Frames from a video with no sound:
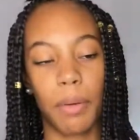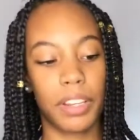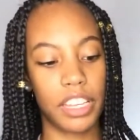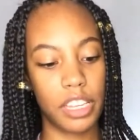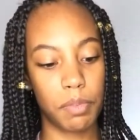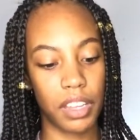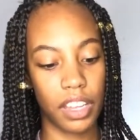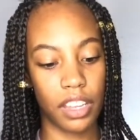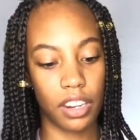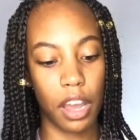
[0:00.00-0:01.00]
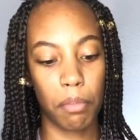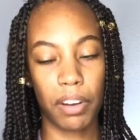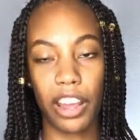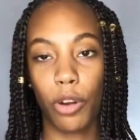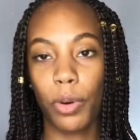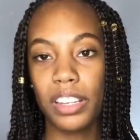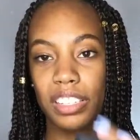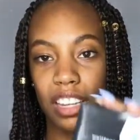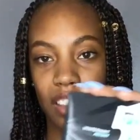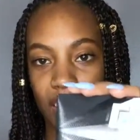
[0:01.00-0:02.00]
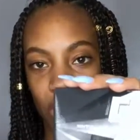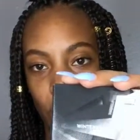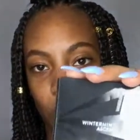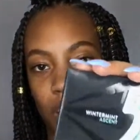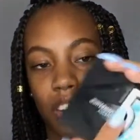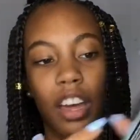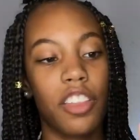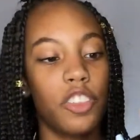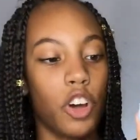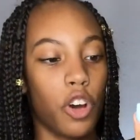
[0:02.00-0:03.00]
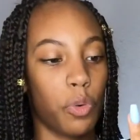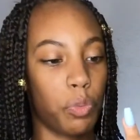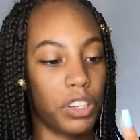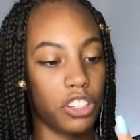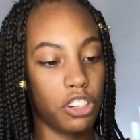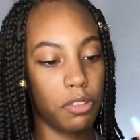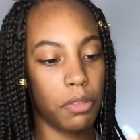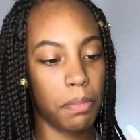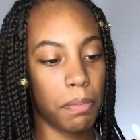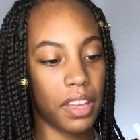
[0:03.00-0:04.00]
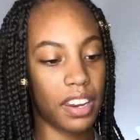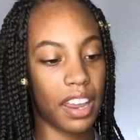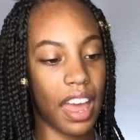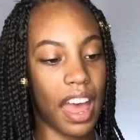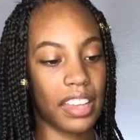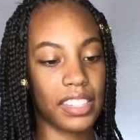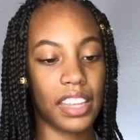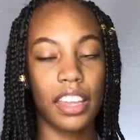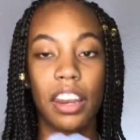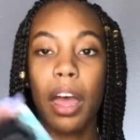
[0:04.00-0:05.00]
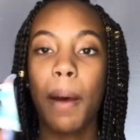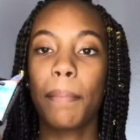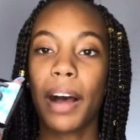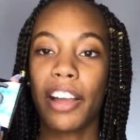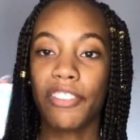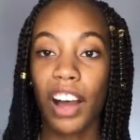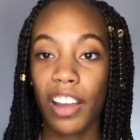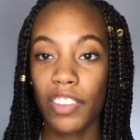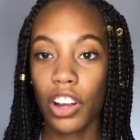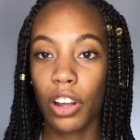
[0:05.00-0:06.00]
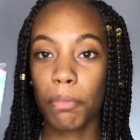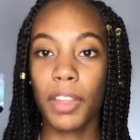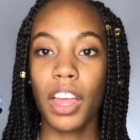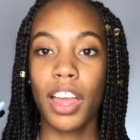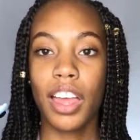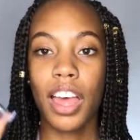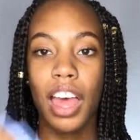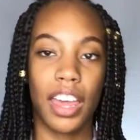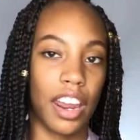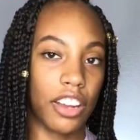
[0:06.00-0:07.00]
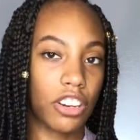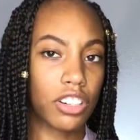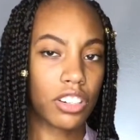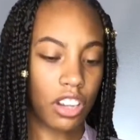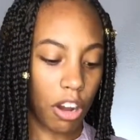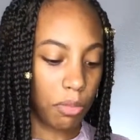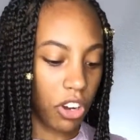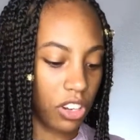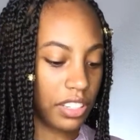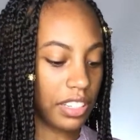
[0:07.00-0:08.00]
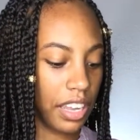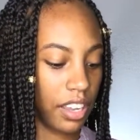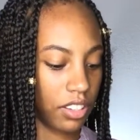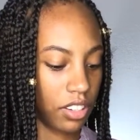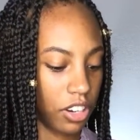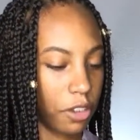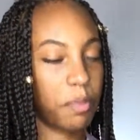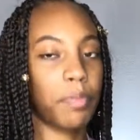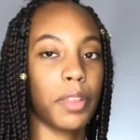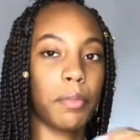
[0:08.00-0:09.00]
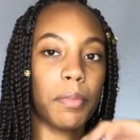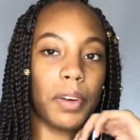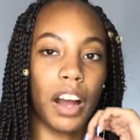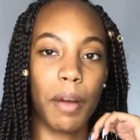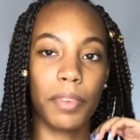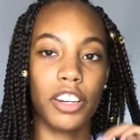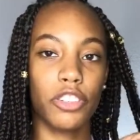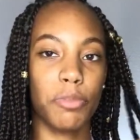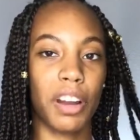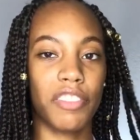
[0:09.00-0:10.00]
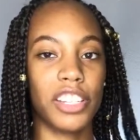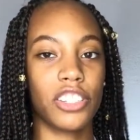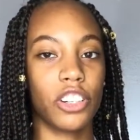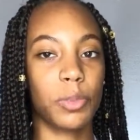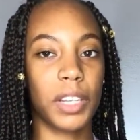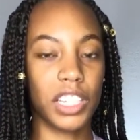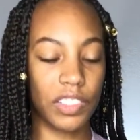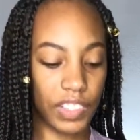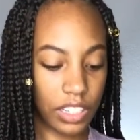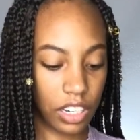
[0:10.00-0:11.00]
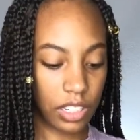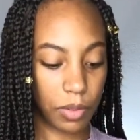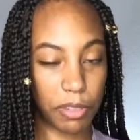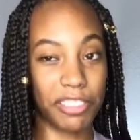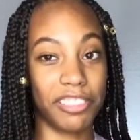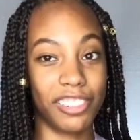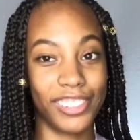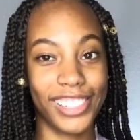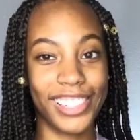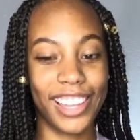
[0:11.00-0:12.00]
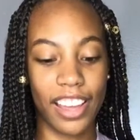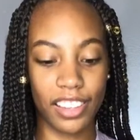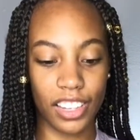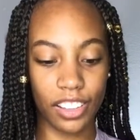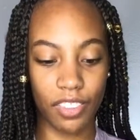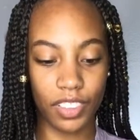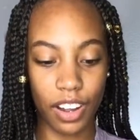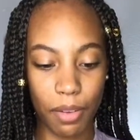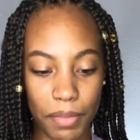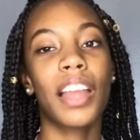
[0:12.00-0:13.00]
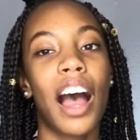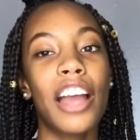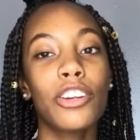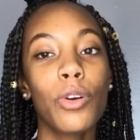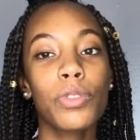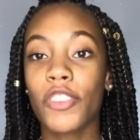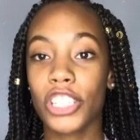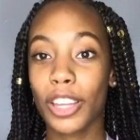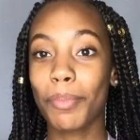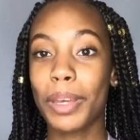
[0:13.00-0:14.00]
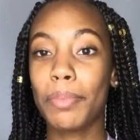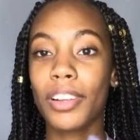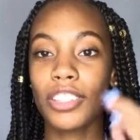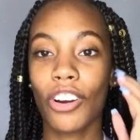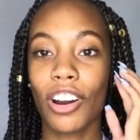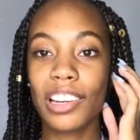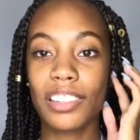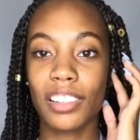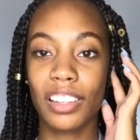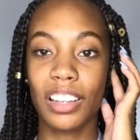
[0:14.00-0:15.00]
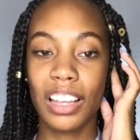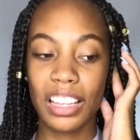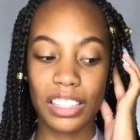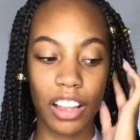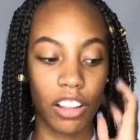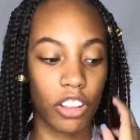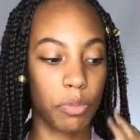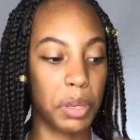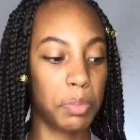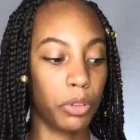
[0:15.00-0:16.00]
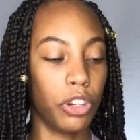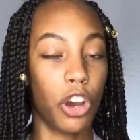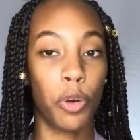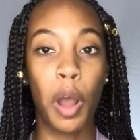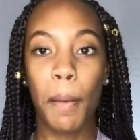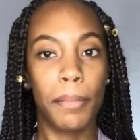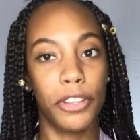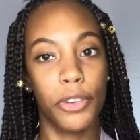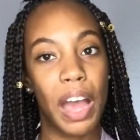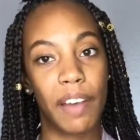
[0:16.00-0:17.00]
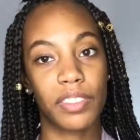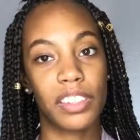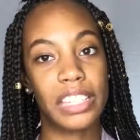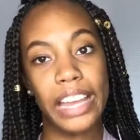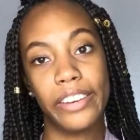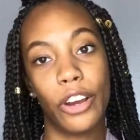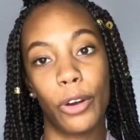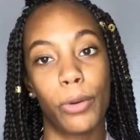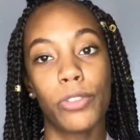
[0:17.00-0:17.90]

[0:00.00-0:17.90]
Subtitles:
I would keep it in, but I always get this one, the Winter Mint Accent by Five Gum, and I heard gum causes cancer. But I'm gonna do my research, because if it does, I'm gonna be really, really sad because I love gum. I know for some people it's hard to tell other people no, but you have to say no.